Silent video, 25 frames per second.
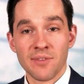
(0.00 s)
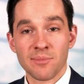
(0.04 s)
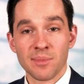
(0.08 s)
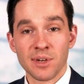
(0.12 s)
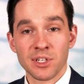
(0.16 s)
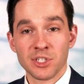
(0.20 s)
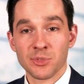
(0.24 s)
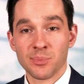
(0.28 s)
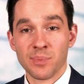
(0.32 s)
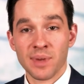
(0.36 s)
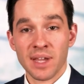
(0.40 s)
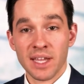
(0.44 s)

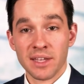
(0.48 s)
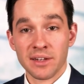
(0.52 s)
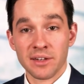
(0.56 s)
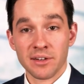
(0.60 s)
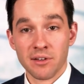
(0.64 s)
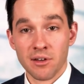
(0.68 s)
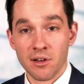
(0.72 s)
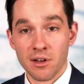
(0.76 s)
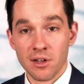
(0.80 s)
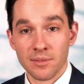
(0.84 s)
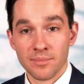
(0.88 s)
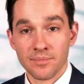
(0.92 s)
much pain at
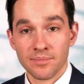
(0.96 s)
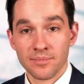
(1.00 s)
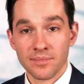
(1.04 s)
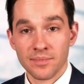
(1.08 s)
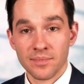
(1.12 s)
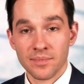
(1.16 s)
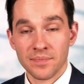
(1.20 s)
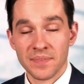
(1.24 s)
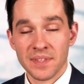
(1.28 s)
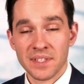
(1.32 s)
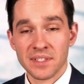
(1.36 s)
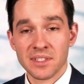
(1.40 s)
all.
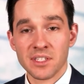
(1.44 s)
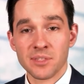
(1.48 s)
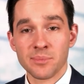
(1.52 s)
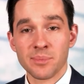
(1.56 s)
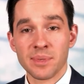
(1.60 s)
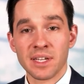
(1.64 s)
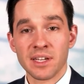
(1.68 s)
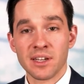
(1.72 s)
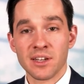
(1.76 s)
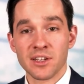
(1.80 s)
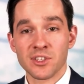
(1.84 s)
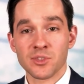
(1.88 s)
This is
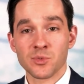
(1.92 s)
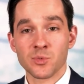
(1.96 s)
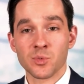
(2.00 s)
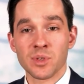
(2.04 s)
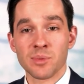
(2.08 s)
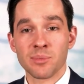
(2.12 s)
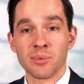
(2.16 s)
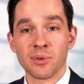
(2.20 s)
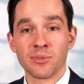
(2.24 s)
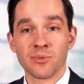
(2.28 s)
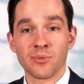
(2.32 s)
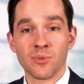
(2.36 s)
because
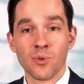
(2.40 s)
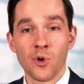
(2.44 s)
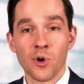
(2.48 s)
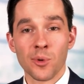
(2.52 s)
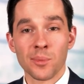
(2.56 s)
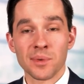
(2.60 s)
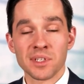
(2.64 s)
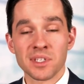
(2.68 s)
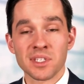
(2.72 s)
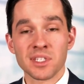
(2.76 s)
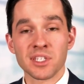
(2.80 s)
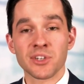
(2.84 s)
we
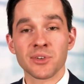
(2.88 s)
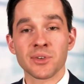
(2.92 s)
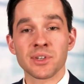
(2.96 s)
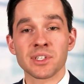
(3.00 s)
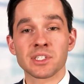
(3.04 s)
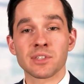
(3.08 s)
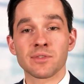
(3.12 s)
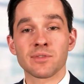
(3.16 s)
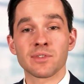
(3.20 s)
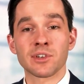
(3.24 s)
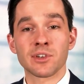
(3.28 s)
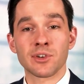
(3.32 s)
perform a
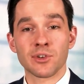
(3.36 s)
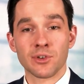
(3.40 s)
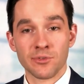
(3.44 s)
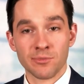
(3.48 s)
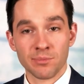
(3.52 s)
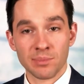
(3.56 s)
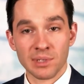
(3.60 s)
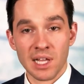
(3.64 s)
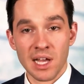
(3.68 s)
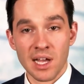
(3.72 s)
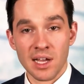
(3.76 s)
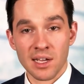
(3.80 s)
series of
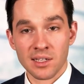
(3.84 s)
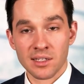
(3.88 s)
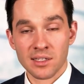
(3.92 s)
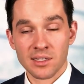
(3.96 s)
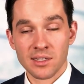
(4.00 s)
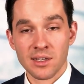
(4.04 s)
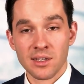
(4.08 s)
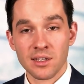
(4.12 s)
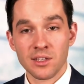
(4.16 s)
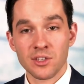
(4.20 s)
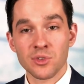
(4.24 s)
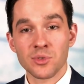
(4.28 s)
nerve
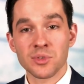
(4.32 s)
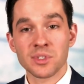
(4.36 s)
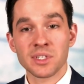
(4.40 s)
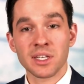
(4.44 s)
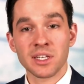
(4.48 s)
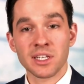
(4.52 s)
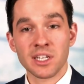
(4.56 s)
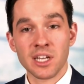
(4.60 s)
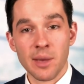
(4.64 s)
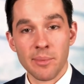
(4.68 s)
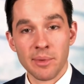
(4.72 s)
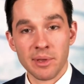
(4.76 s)
blocks
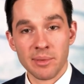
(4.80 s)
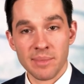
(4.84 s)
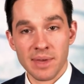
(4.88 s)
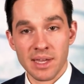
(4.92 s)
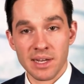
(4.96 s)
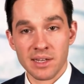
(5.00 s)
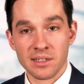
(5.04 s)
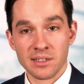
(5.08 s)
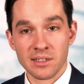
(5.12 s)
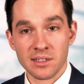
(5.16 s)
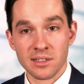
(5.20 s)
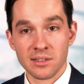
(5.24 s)
using numbing
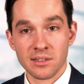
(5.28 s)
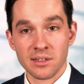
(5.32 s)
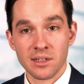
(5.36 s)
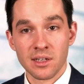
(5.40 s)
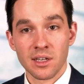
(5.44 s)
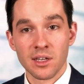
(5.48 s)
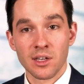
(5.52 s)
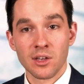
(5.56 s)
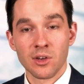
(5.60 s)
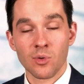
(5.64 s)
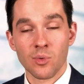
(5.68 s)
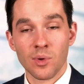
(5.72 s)
medicine
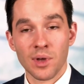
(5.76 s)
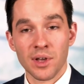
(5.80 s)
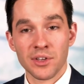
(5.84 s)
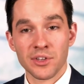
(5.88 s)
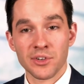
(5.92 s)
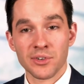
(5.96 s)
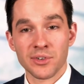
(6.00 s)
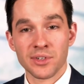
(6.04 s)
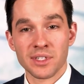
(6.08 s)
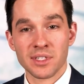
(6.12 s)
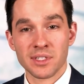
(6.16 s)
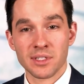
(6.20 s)
while
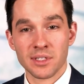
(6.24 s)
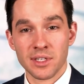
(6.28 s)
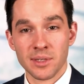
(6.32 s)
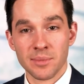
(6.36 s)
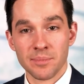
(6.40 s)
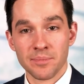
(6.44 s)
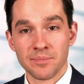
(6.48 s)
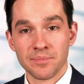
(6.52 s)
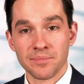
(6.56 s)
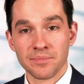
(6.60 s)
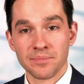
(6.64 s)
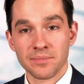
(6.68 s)
you're asleep.
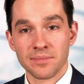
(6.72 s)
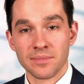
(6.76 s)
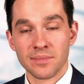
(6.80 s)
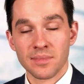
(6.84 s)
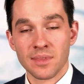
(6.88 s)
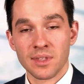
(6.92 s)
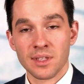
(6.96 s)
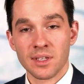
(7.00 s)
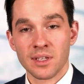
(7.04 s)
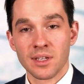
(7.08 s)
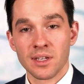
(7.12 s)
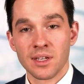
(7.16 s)

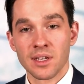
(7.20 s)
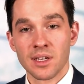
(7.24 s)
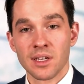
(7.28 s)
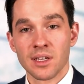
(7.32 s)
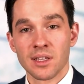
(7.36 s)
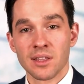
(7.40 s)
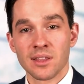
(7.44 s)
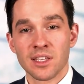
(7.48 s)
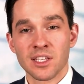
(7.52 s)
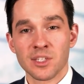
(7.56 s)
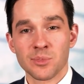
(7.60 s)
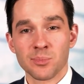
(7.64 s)

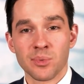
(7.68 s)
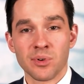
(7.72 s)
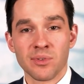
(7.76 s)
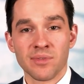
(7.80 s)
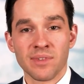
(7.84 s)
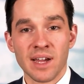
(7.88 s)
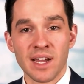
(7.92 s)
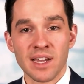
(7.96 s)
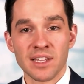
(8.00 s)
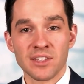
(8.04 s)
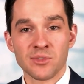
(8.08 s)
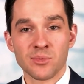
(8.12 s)
This
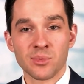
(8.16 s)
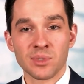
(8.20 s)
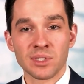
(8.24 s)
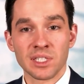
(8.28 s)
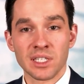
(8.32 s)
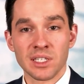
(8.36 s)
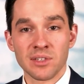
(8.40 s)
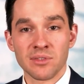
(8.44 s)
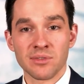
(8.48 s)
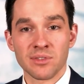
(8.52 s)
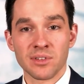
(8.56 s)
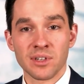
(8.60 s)
provides
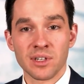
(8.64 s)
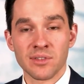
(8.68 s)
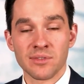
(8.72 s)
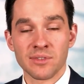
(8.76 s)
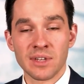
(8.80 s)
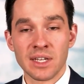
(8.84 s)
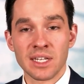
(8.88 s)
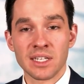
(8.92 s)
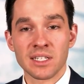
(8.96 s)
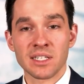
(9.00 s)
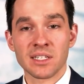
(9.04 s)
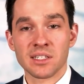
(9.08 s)
relief of
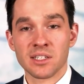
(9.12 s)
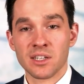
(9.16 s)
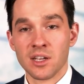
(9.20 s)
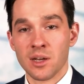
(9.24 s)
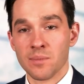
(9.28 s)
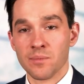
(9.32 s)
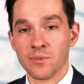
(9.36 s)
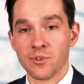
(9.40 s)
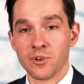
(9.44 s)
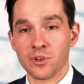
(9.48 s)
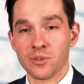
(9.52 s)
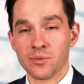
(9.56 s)
any
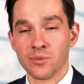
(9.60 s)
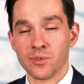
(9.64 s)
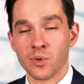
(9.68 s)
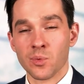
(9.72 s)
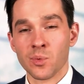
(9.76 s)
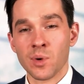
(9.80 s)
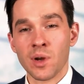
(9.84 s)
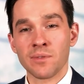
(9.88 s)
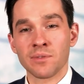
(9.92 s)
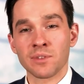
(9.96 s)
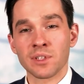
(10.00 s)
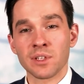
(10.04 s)
discomfort for
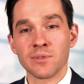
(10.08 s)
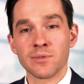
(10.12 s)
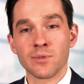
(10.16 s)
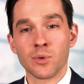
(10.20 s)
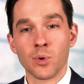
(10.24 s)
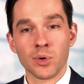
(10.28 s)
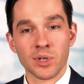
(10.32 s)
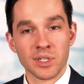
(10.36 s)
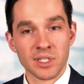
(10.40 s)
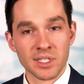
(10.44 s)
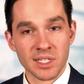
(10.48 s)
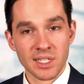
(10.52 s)
roughly
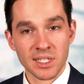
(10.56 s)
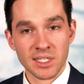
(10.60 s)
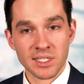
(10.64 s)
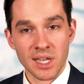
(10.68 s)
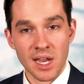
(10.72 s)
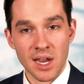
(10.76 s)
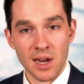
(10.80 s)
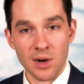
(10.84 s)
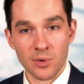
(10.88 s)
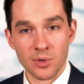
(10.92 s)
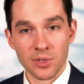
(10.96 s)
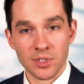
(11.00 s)
4 to 6
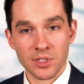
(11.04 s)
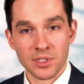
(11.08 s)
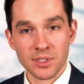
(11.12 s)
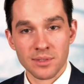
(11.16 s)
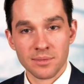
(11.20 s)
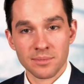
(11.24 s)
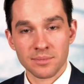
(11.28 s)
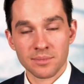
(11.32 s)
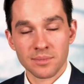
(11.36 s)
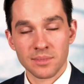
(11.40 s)
hours.